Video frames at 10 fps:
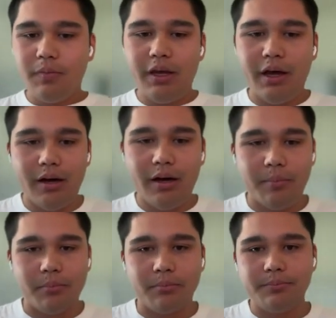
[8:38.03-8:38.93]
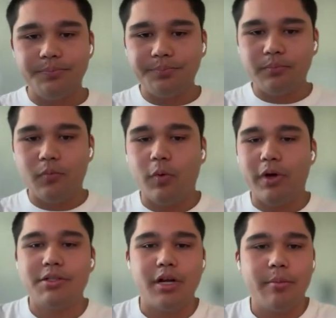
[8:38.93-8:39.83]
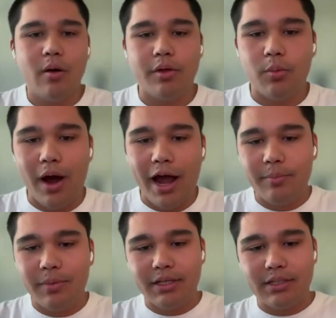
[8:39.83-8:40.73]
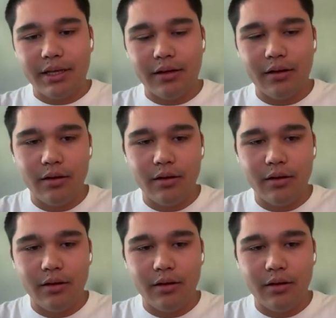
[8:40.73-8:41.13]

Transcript: What I was talking about with wagmi is like